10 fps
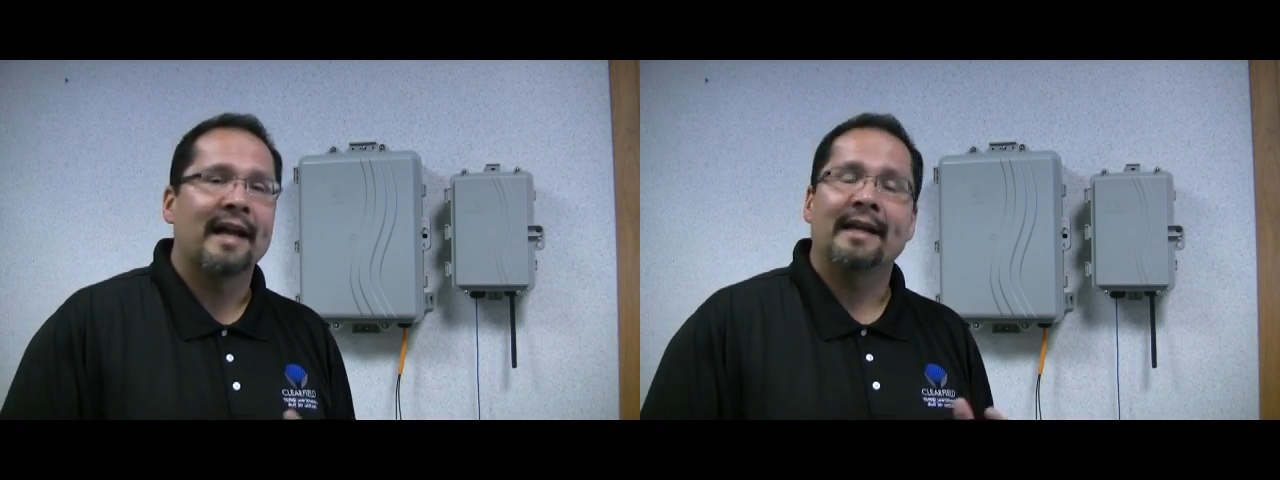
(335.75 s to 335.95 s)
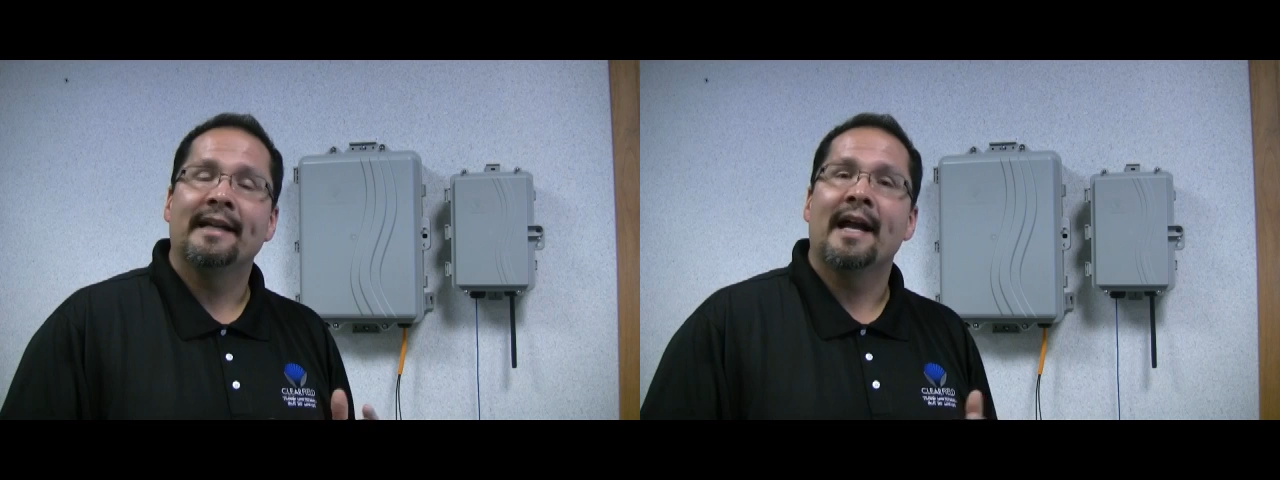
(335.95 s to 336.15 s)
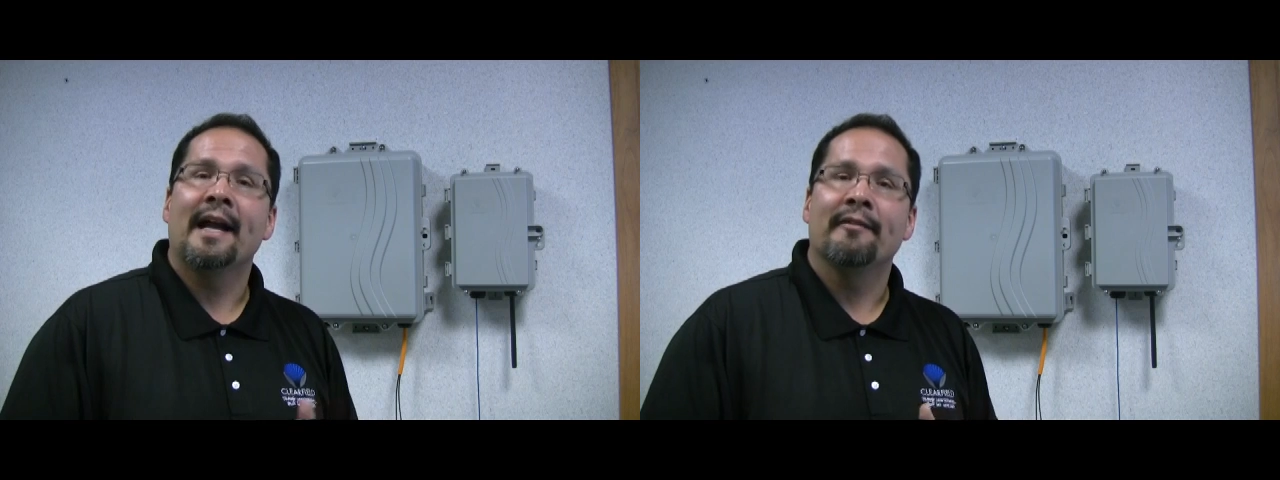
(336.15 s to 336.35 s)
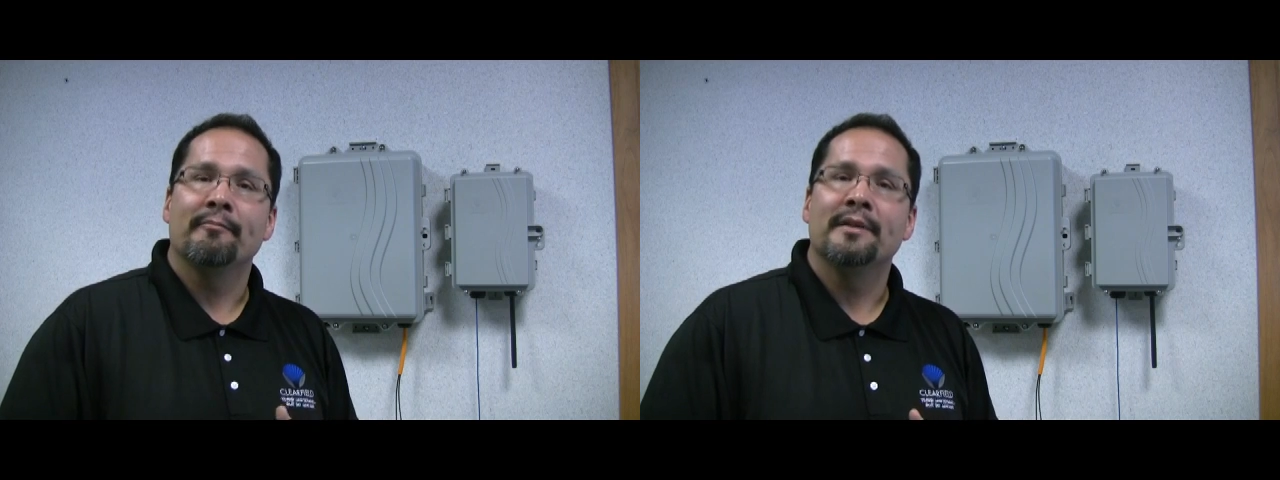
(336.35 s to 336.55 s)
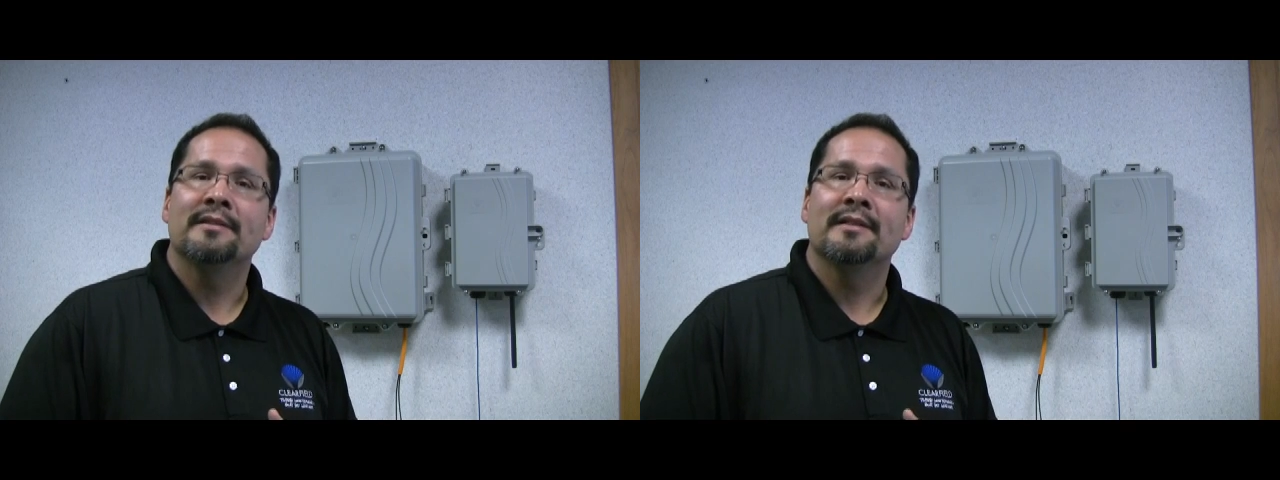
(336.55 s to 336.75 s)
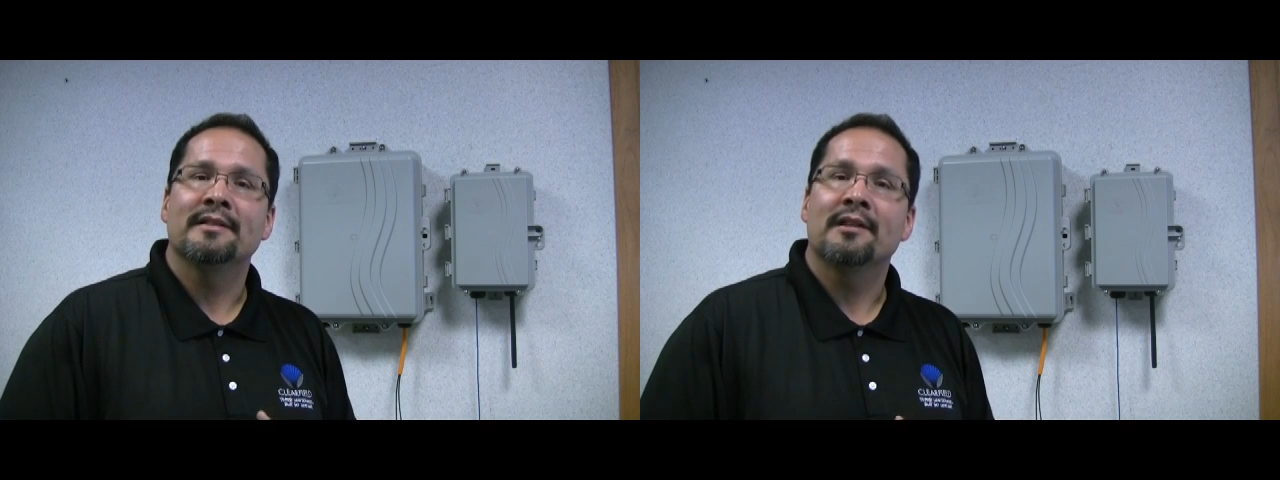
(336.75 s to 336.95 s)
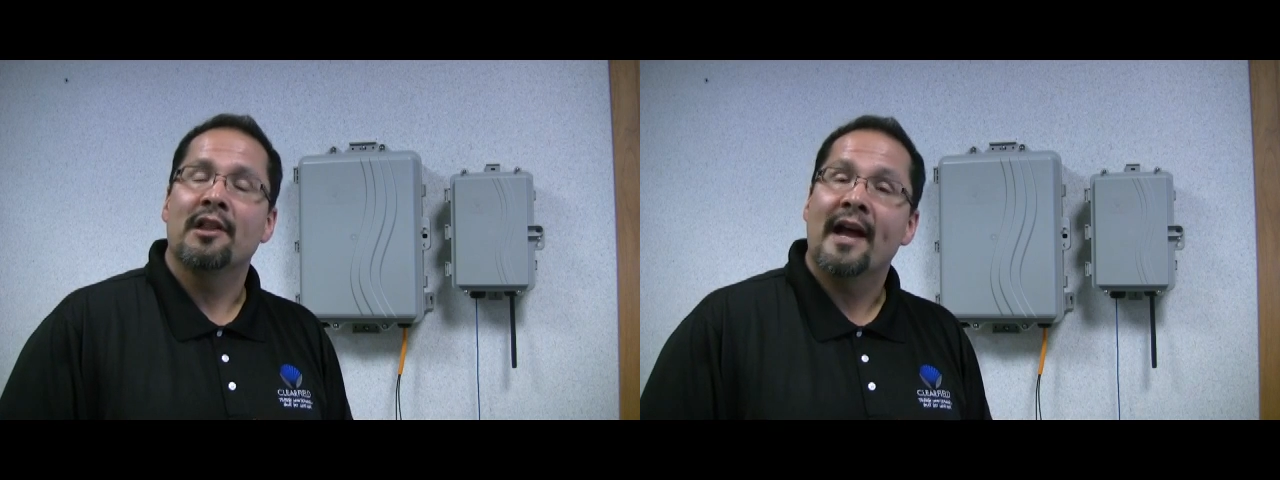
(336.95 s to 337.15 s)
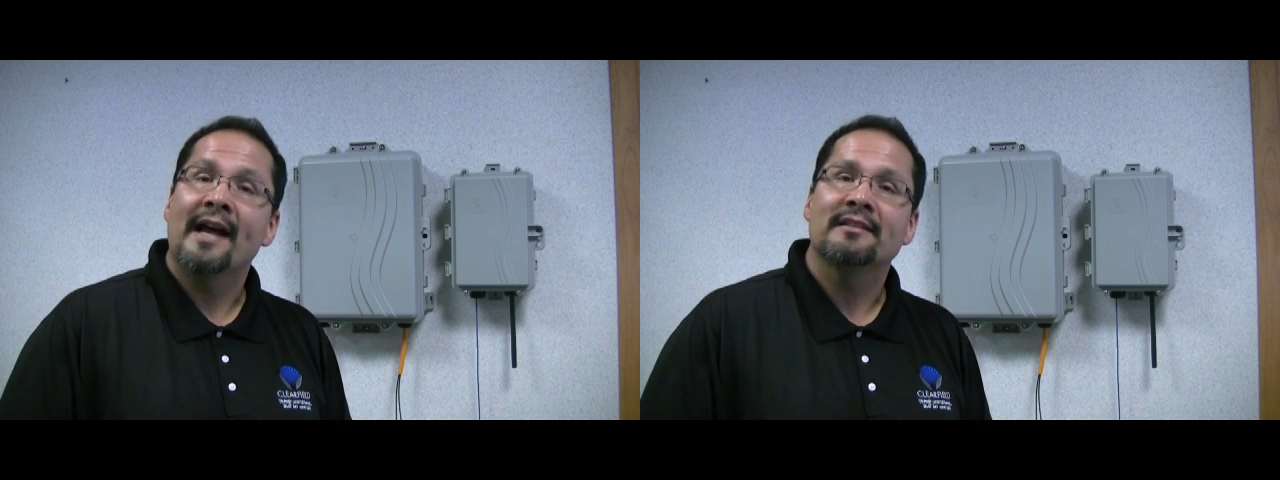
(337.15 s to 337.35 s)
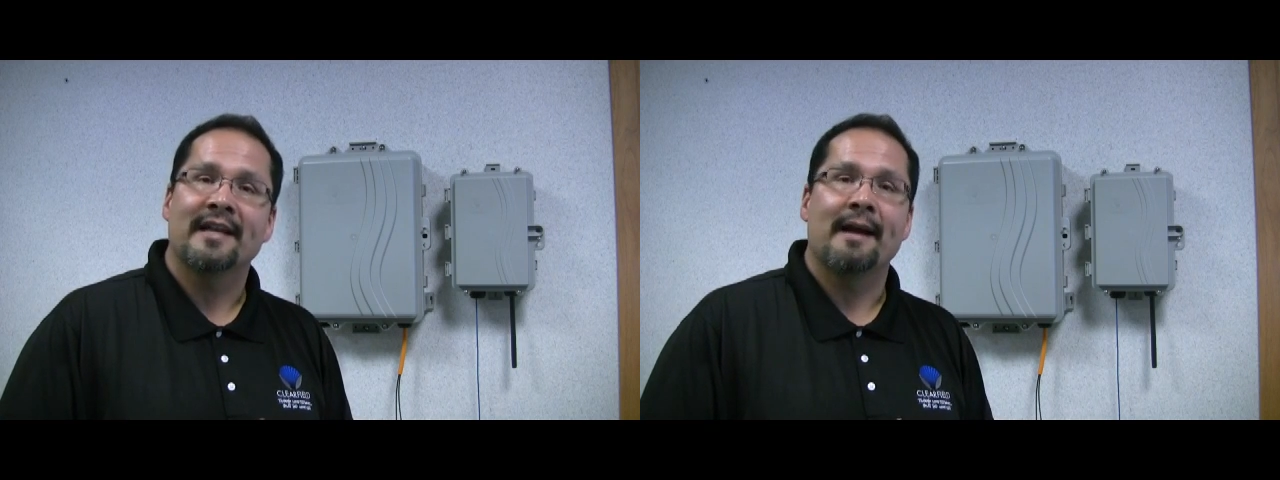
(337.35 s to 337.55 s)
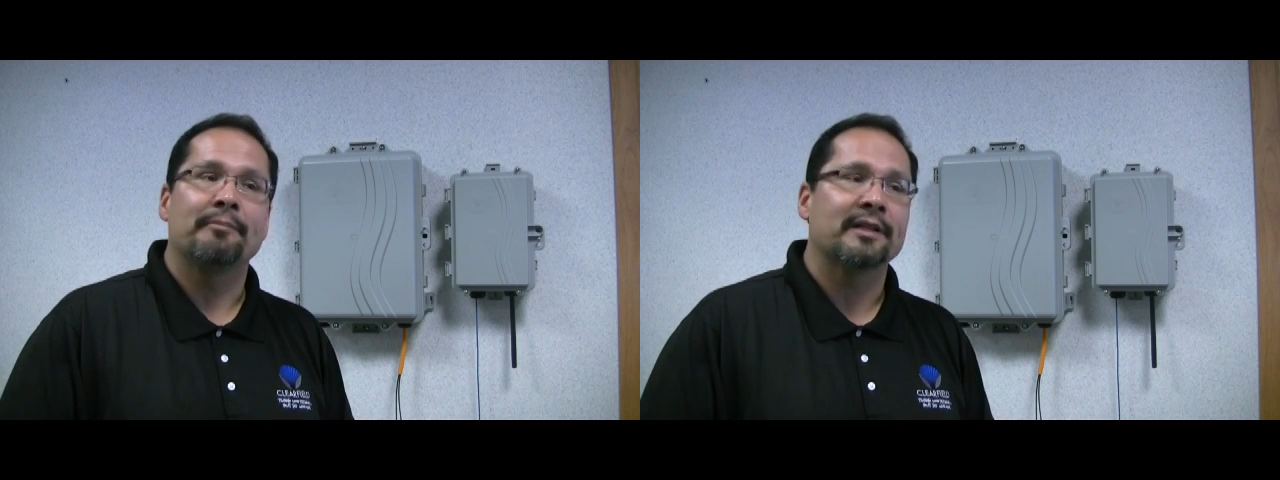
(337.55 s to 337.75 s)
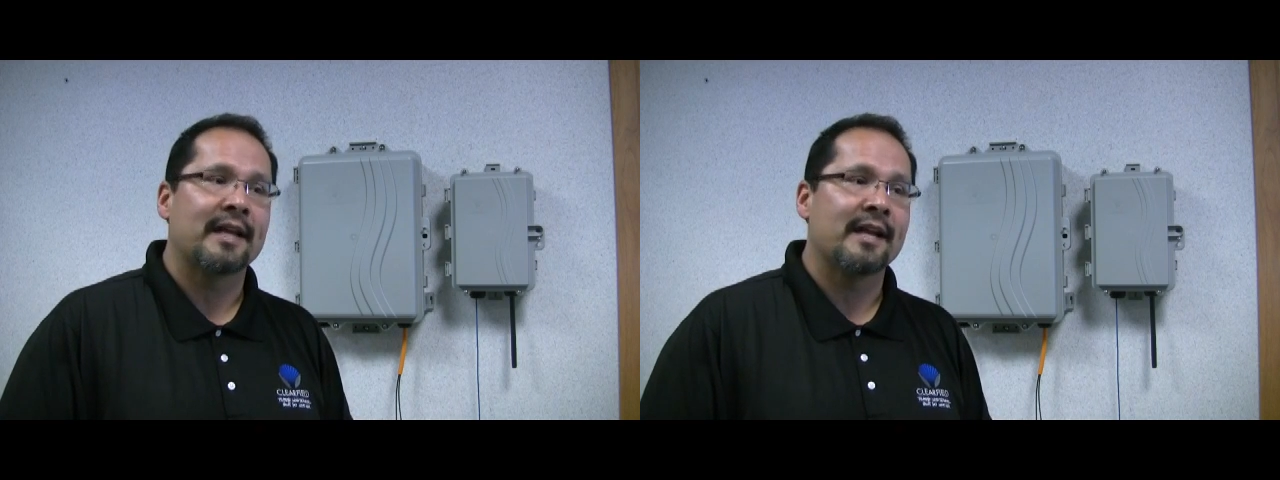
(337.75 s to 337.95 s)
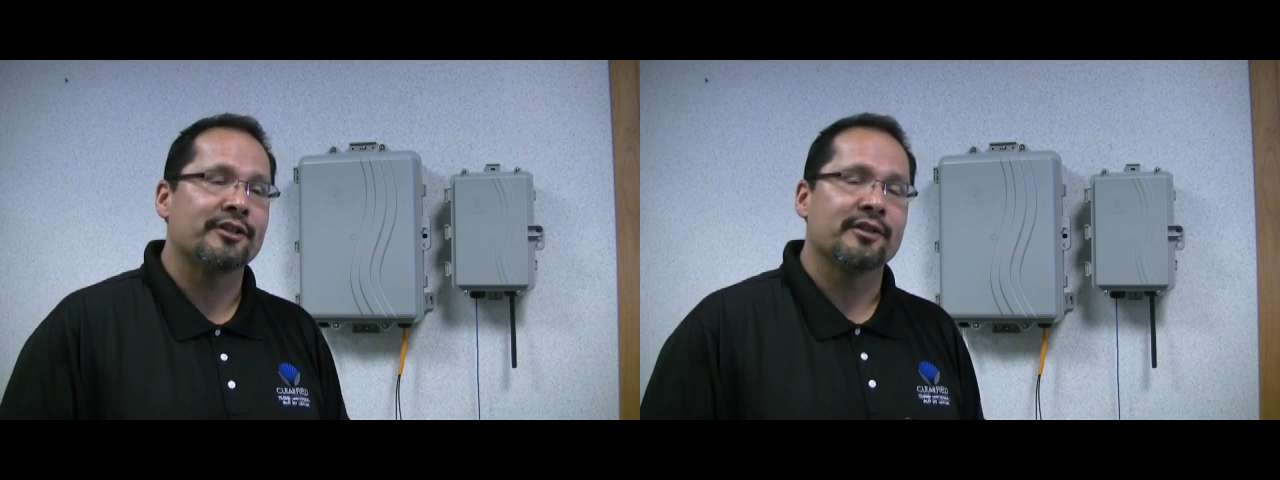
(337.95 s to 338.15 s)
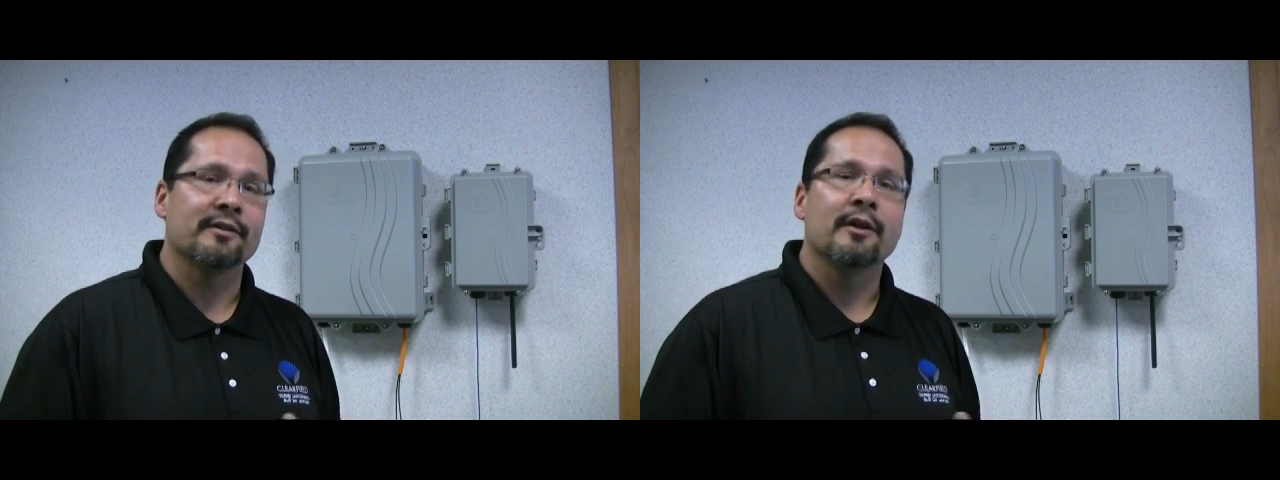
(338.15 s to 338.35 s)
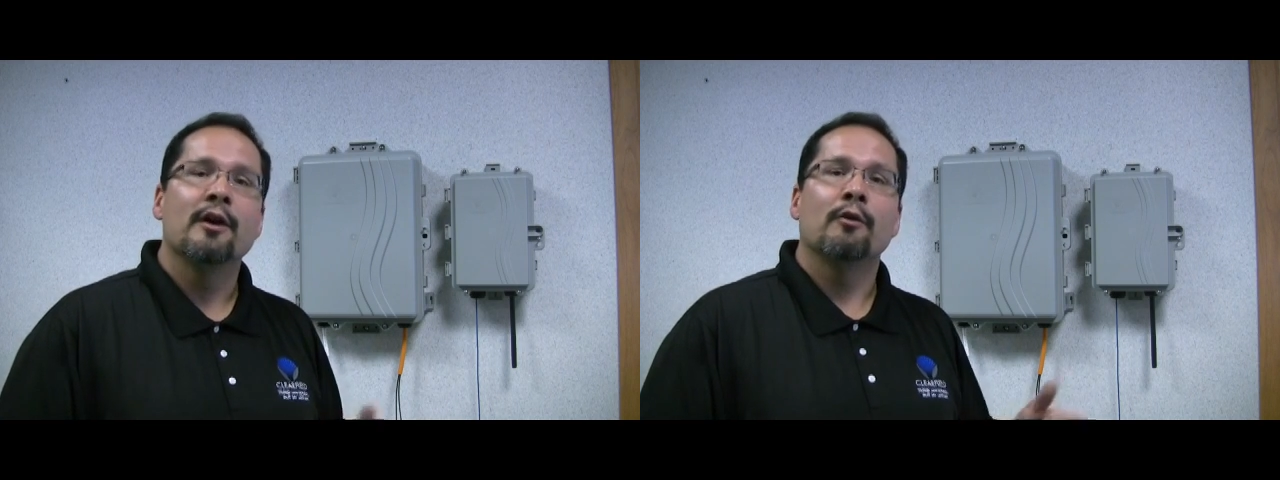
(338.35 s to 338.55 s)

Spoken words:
any kind of business class application.